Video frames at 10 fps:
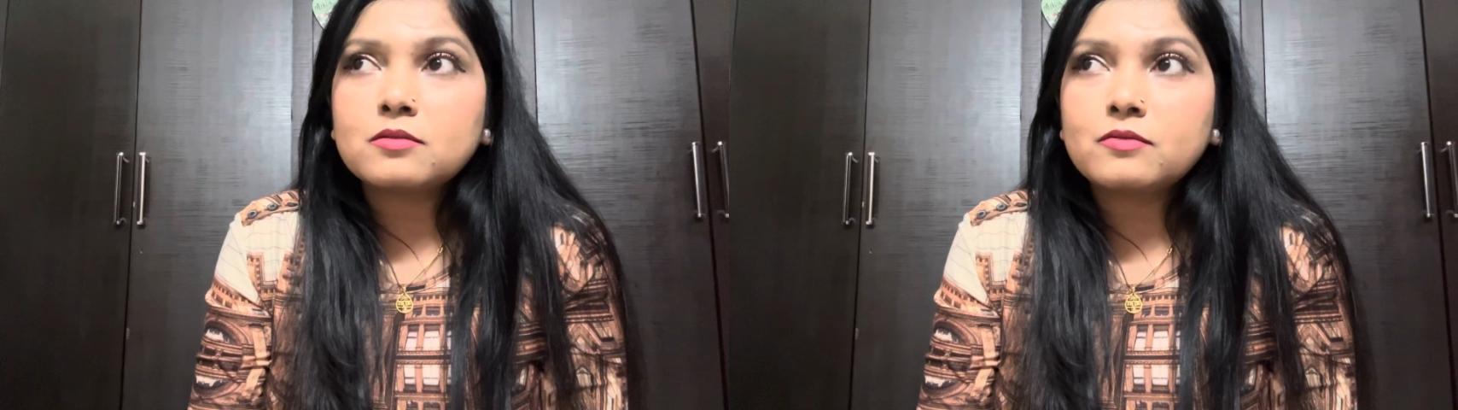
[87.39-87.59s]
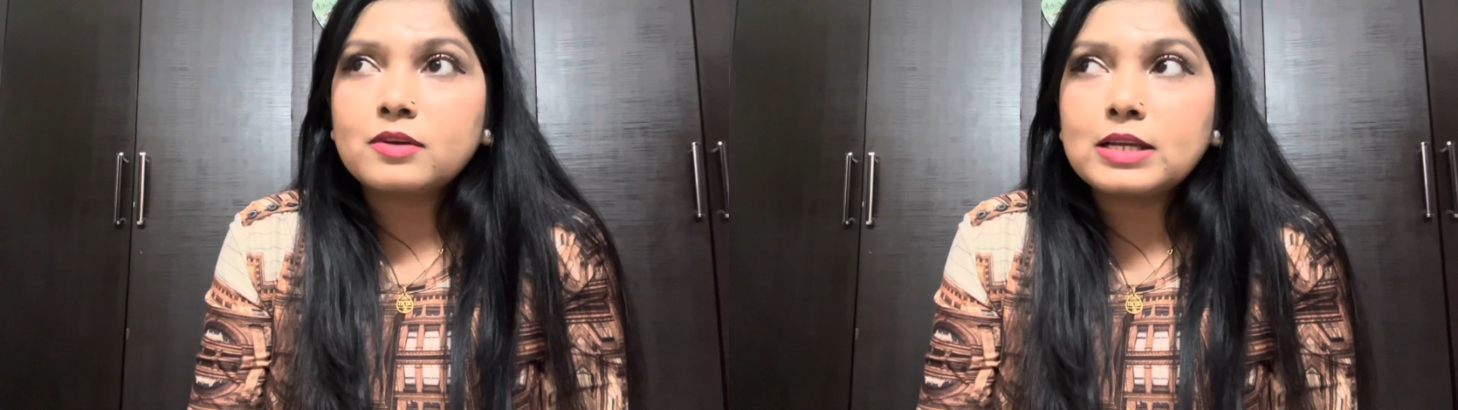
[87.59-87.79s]

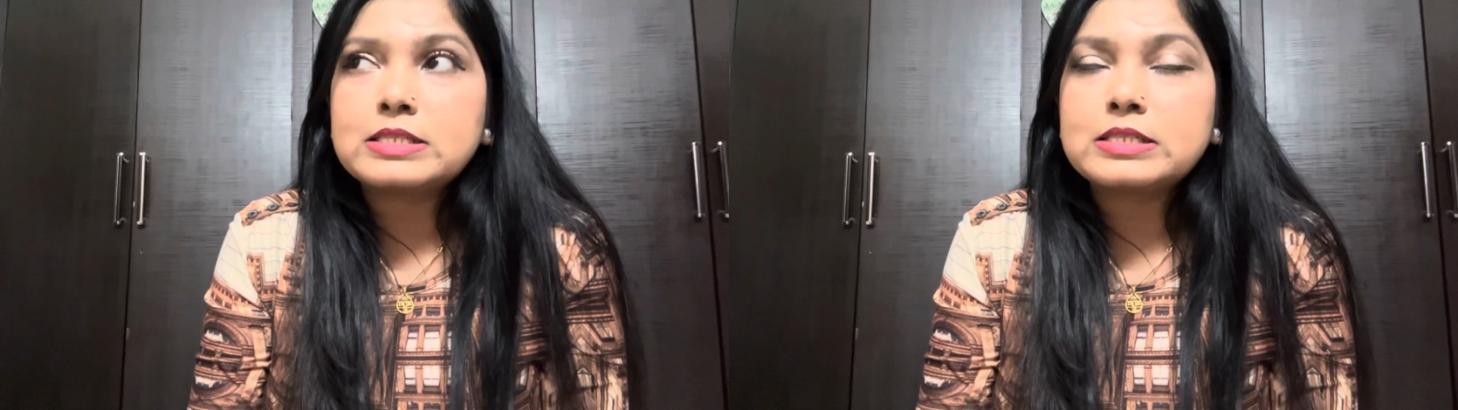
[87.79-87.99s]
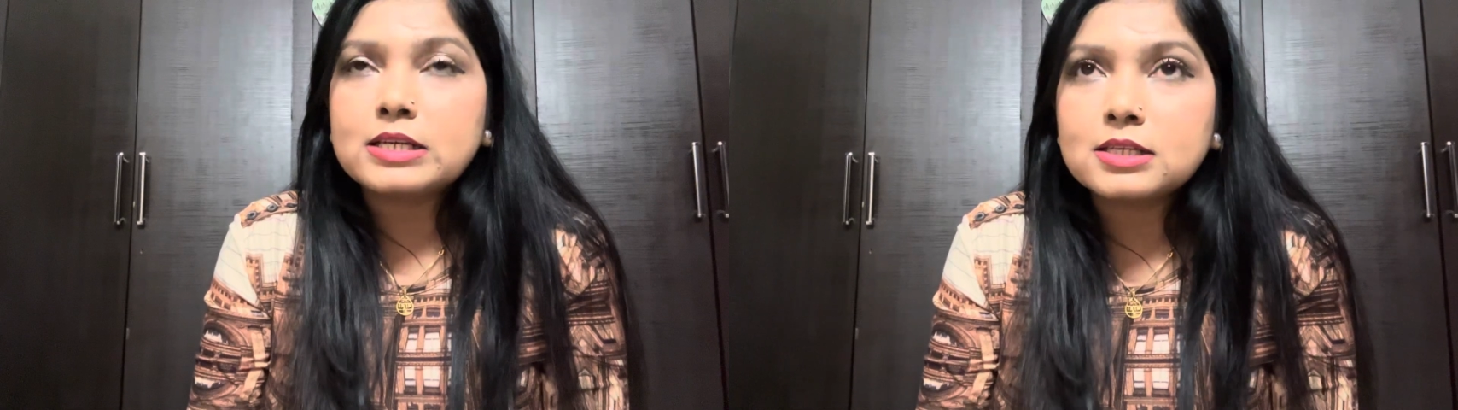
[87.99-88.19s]
very
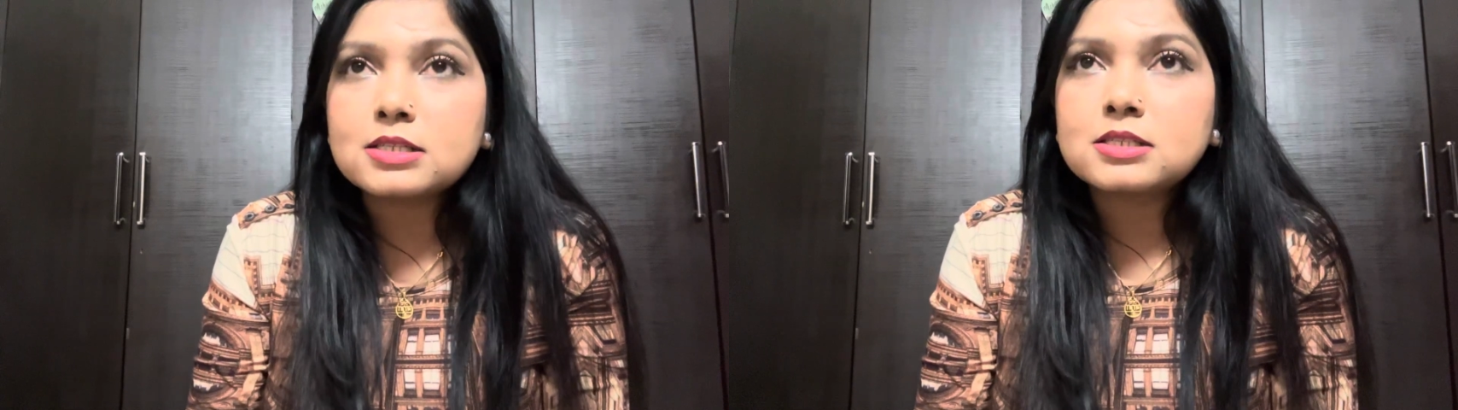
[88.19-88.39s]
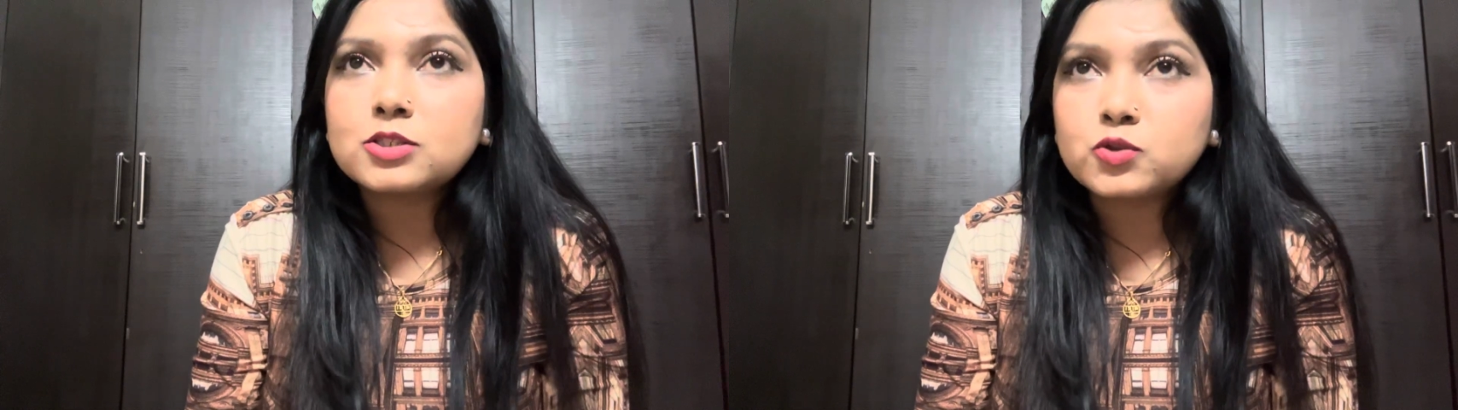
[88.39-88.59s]

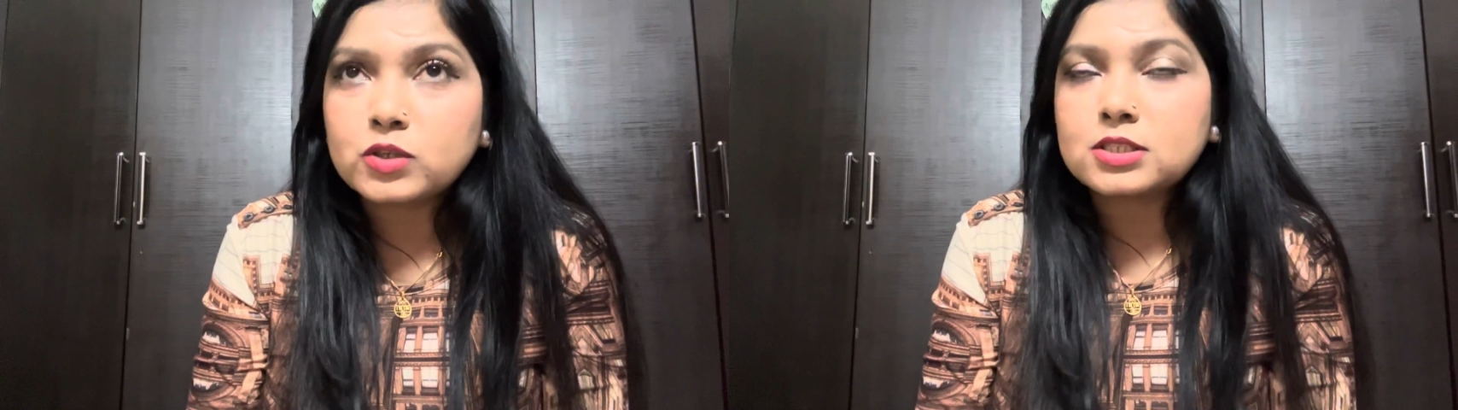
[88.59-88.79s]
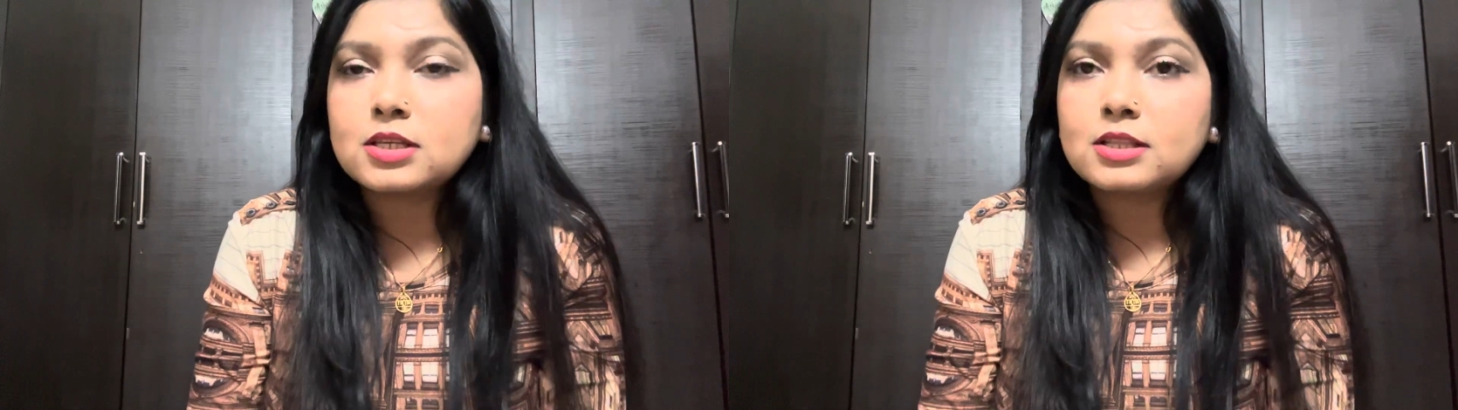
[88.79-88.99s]
serious
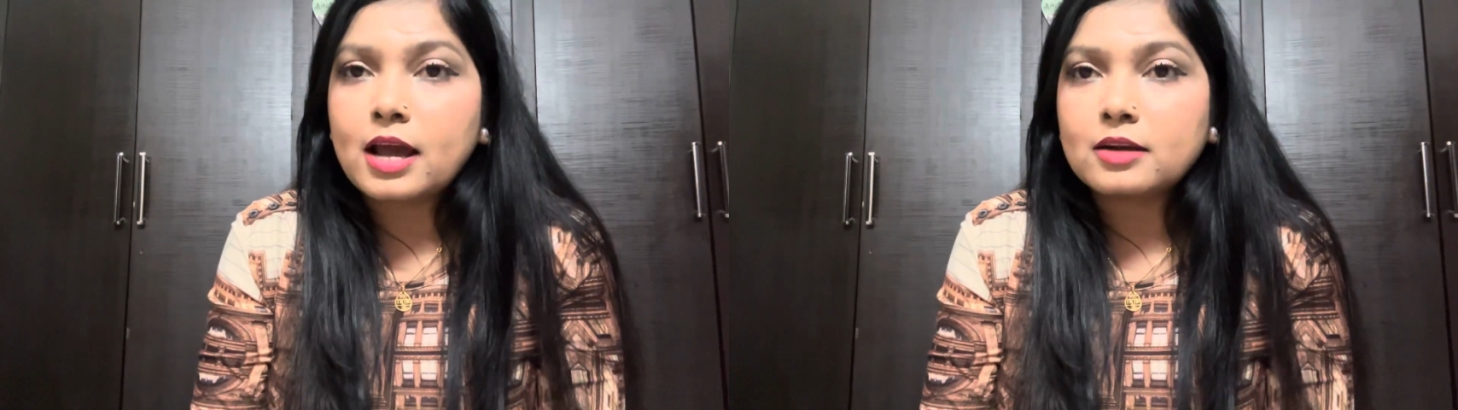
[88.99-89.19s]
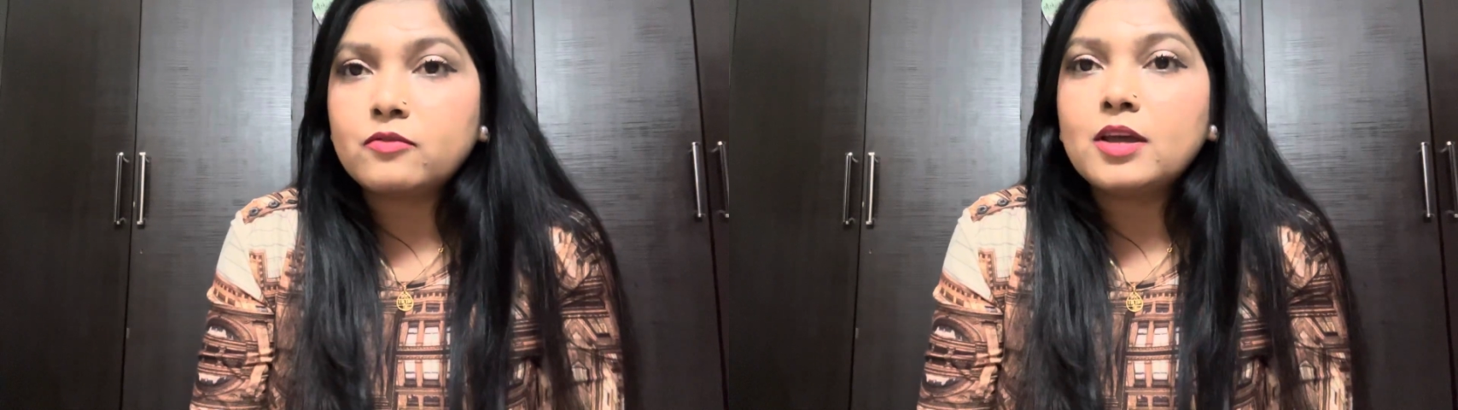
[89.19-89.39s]
situation
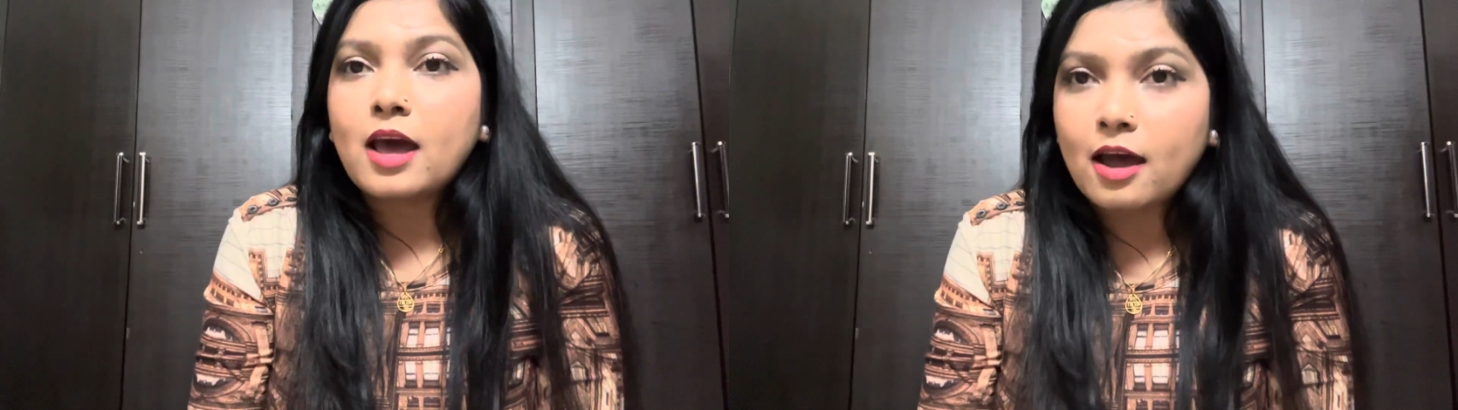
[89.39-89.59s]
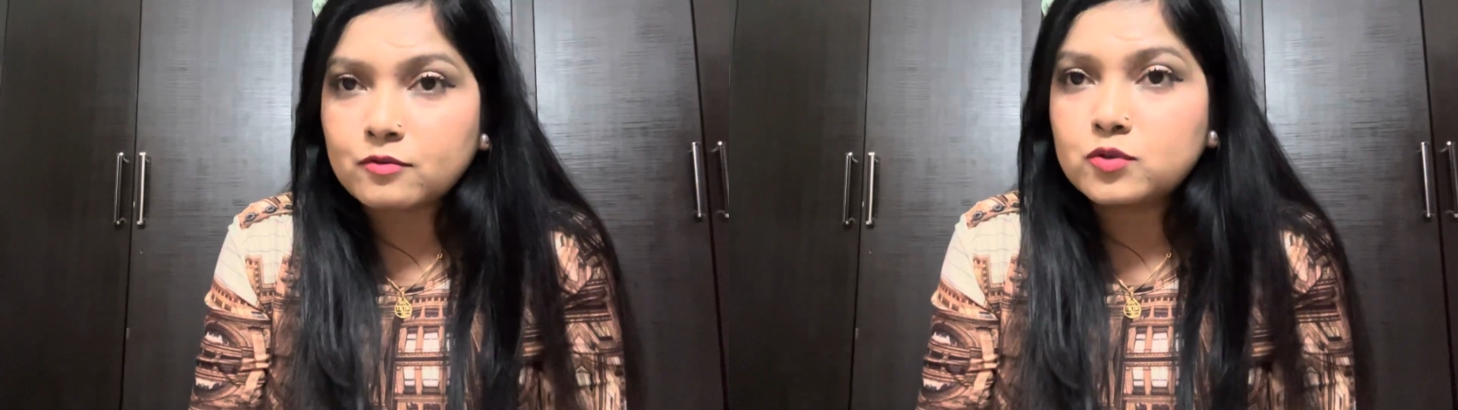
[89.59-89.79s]
that we
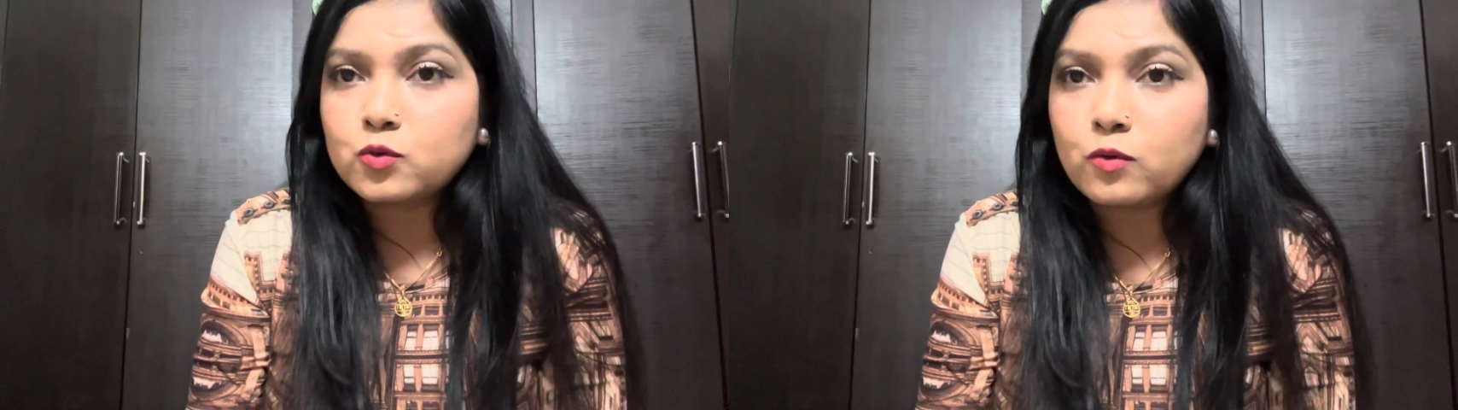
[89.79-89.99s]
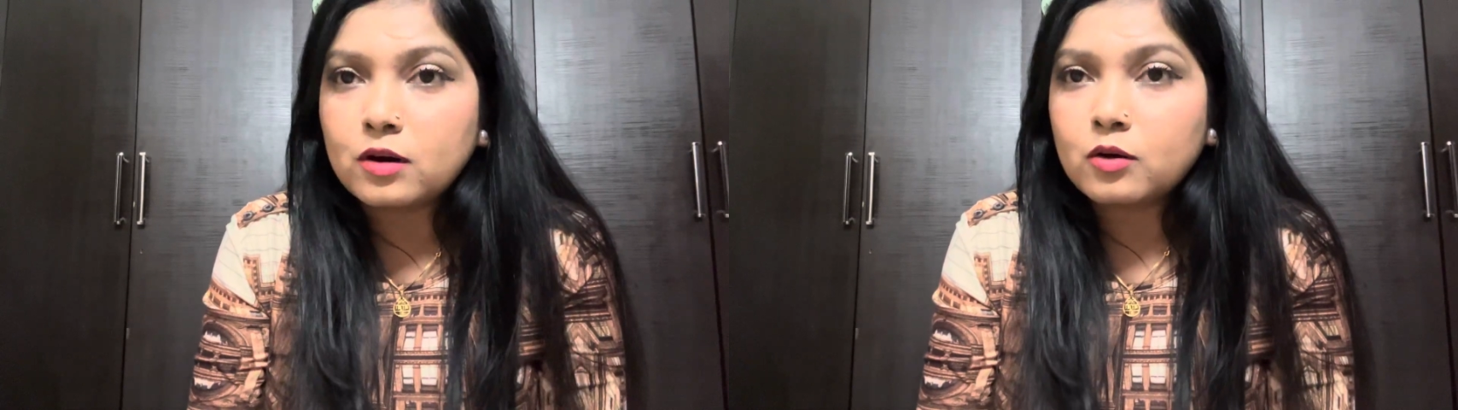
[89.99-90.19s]
have to
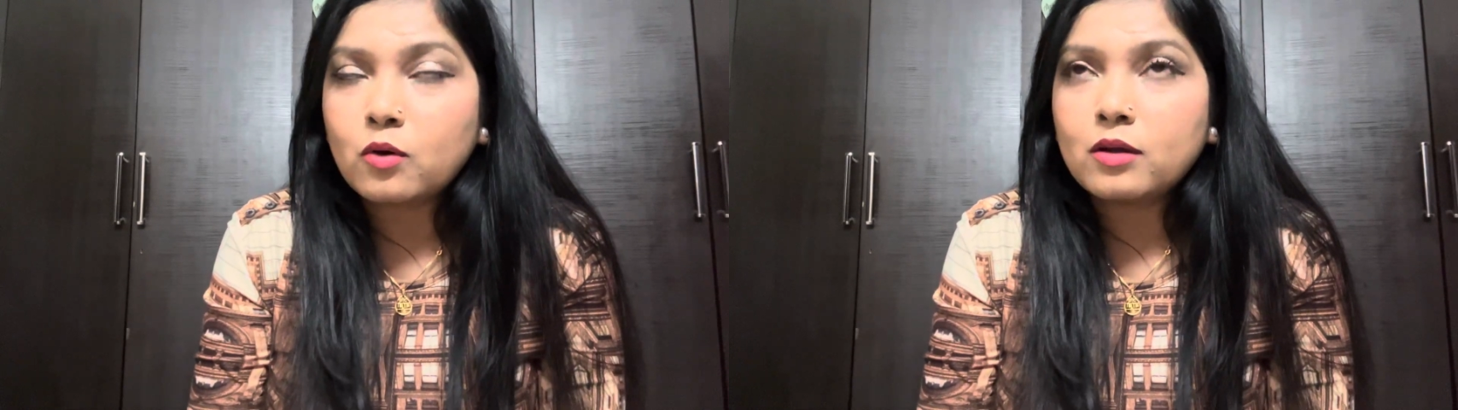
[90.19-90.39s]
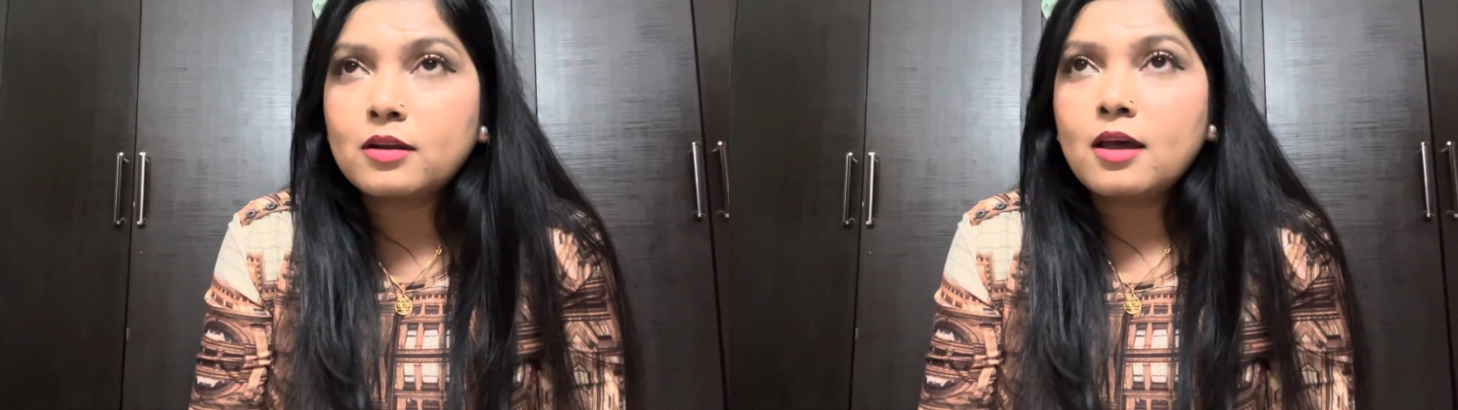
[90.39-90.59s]
work
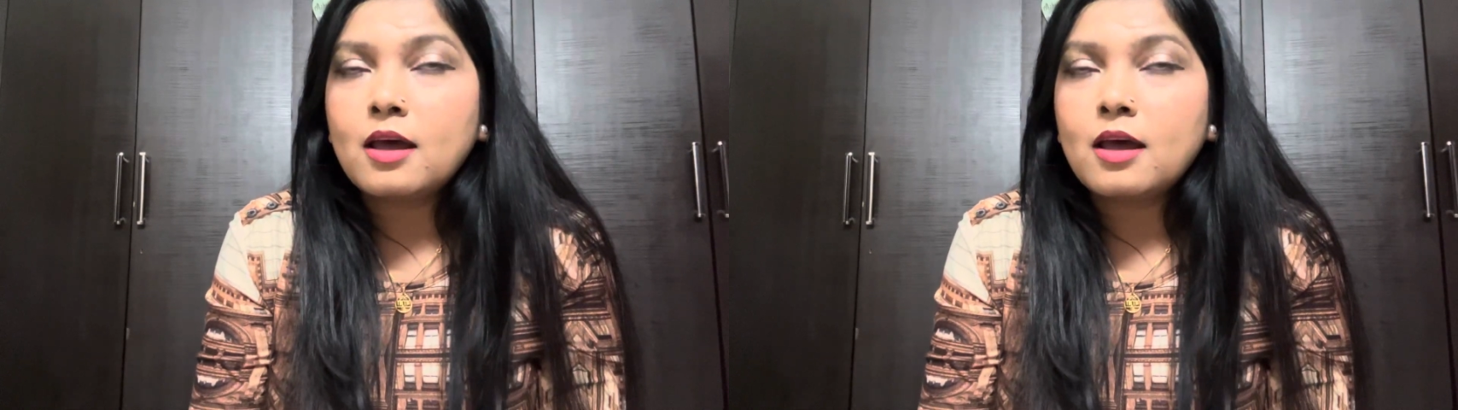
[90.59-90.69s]
on